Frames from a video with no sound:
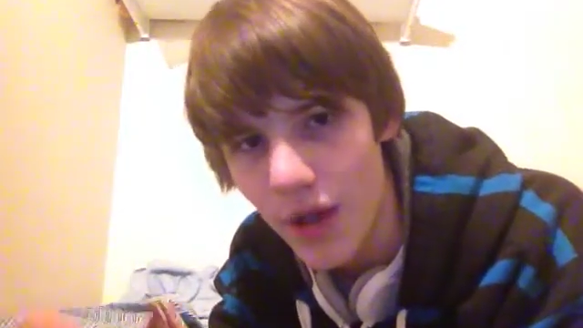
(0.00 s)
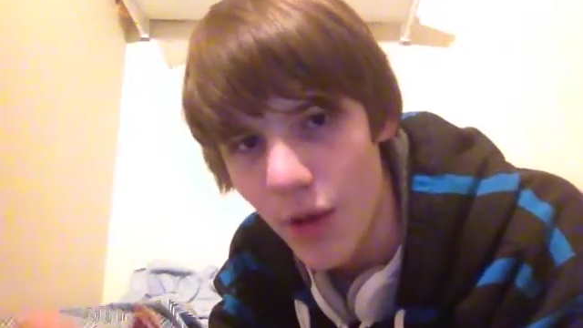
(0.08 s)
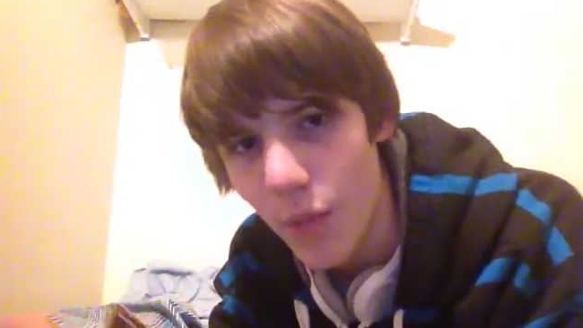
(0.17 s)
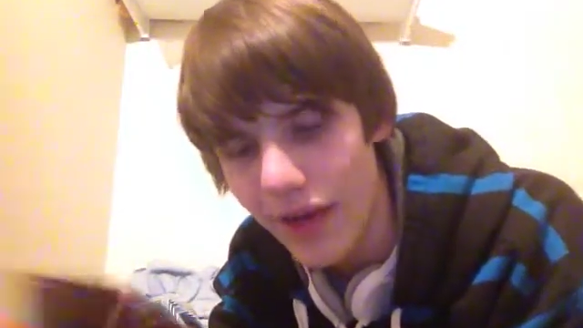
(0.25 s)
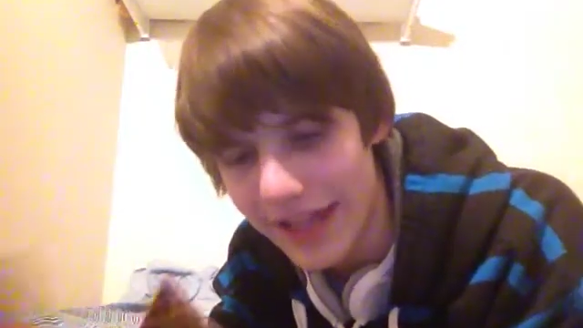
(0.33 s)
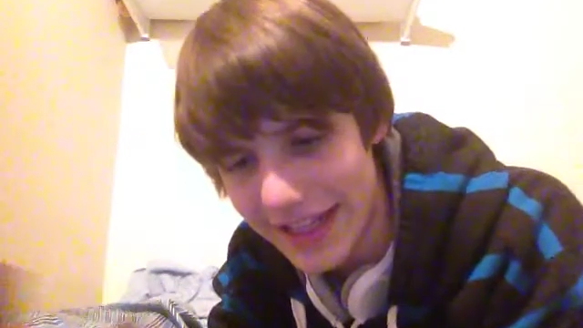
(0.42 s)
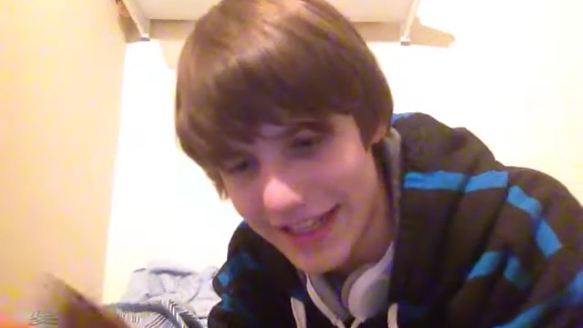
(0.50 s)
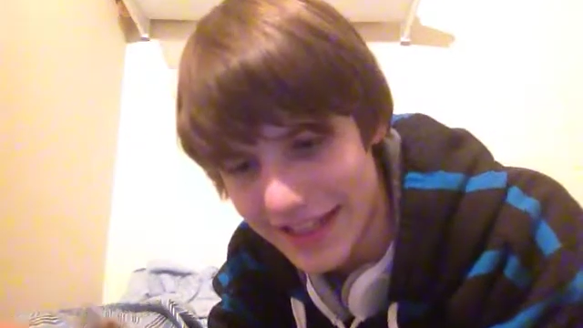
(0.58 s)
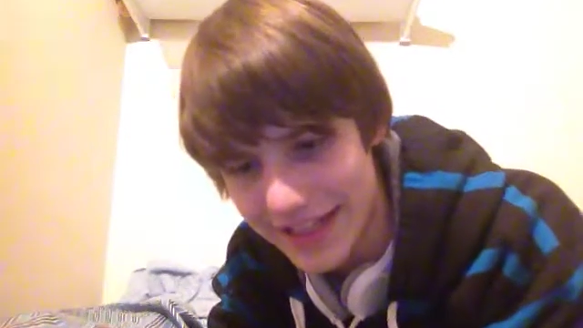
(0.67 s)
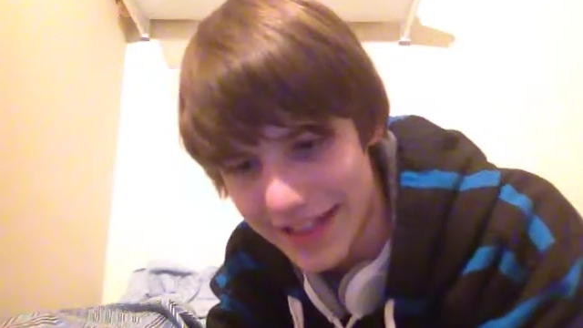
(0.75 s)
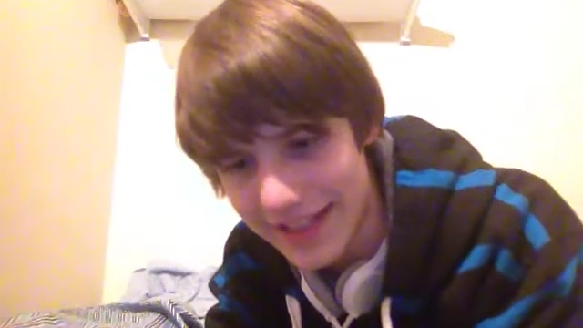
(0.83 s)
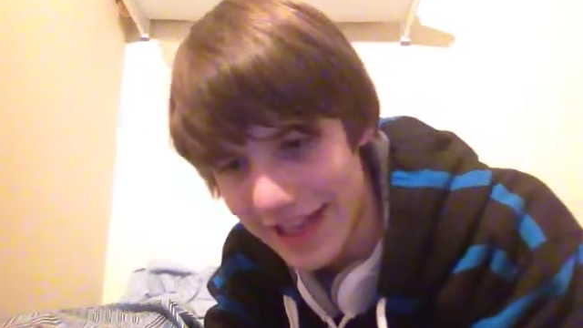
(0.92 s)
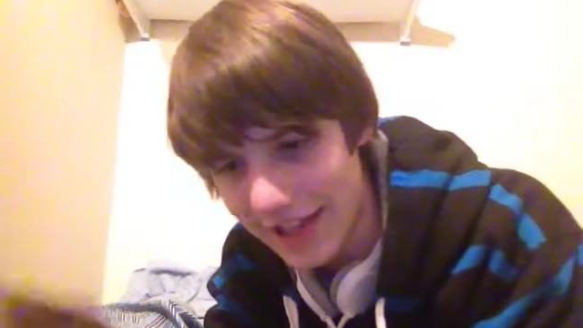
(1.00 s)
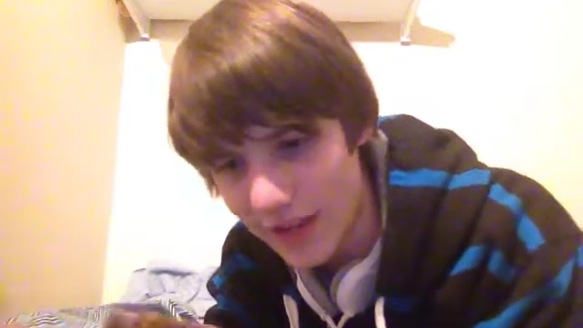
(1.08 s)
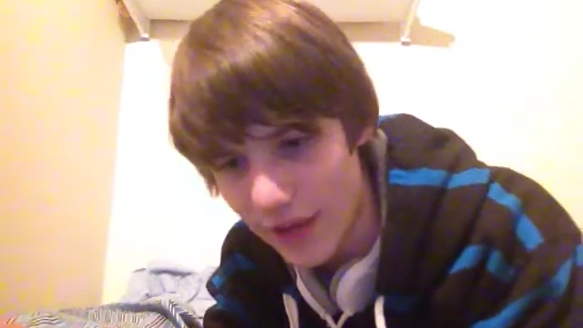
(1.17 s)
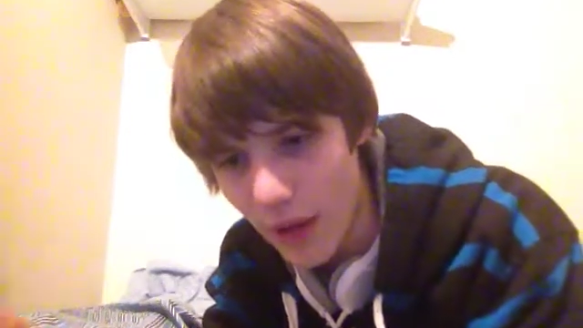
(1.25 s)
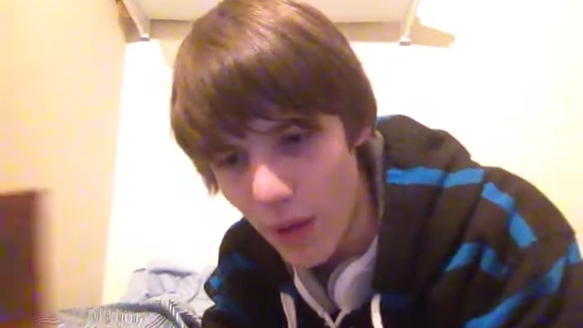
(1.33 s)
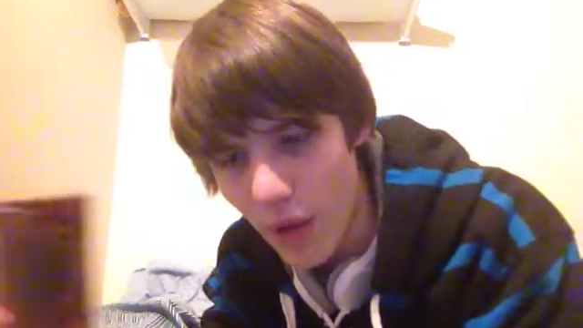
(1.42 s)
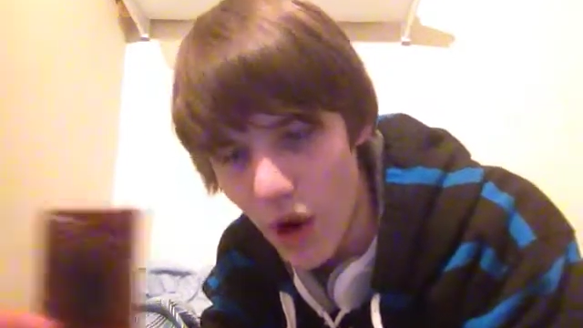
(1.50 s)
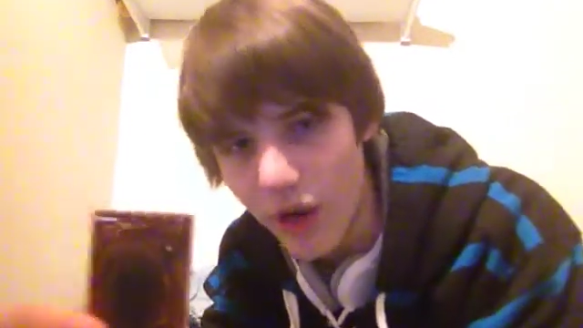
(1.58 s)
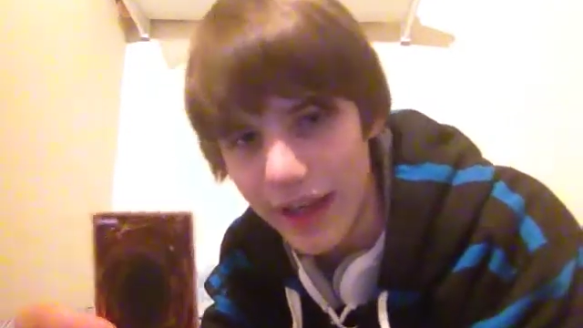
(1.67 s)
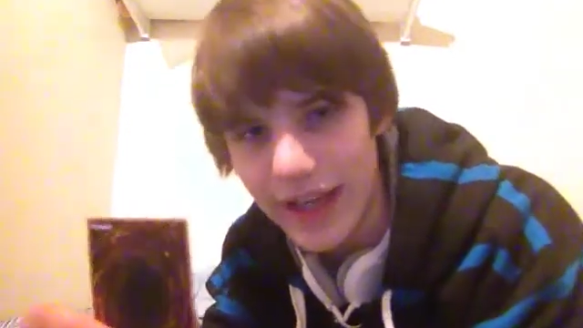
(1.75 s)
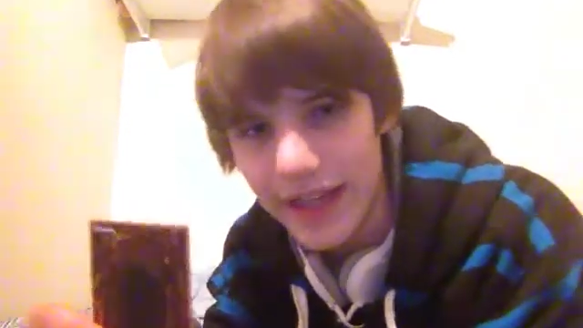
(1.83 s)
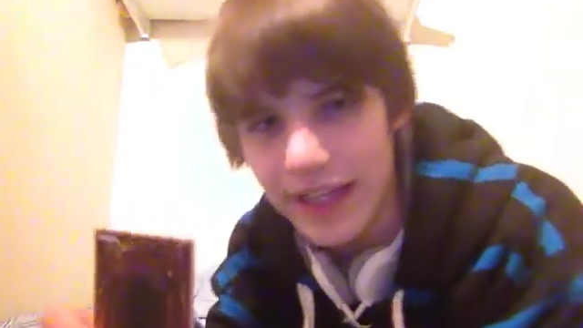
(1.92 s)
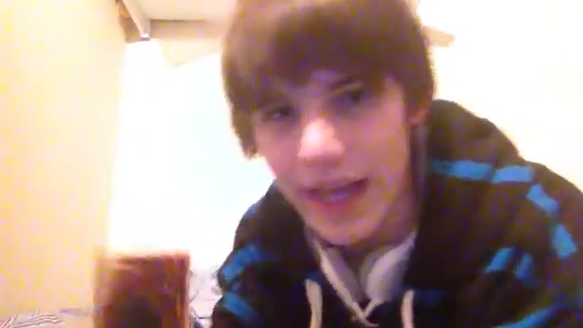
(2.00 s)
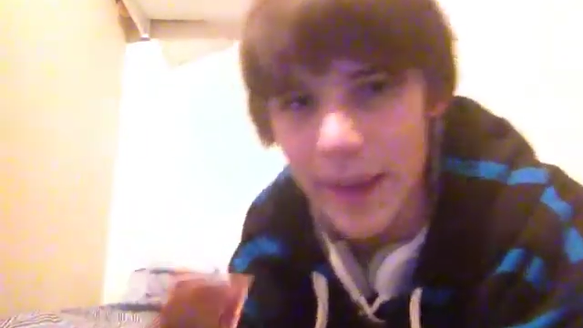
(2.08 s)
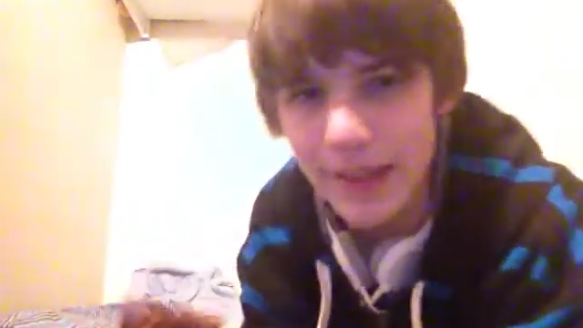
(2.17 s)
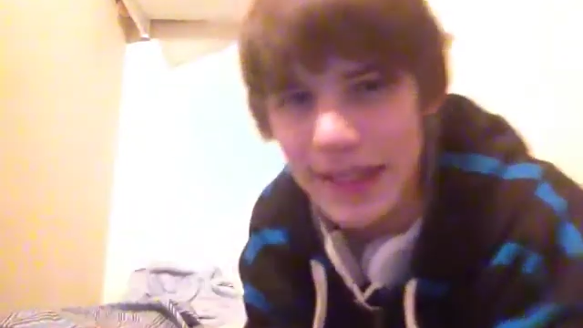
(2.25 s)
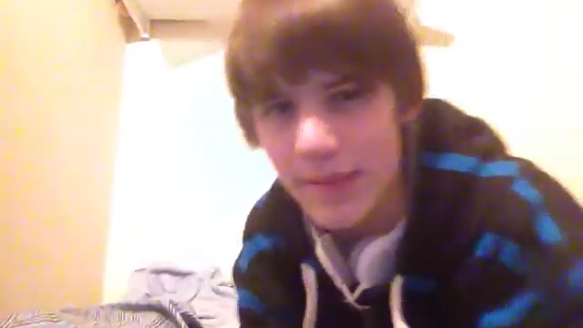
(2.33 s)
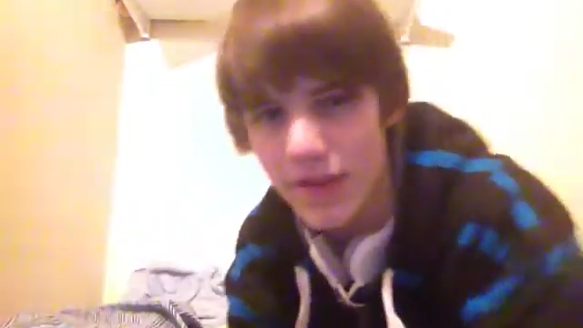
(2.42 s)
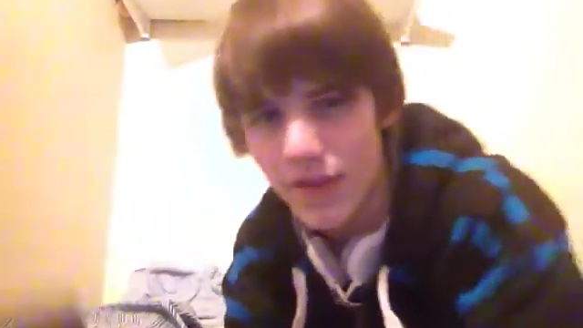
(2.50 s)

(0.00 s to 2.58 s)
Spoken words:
What is this deck, though? Okay, I'm gonna keep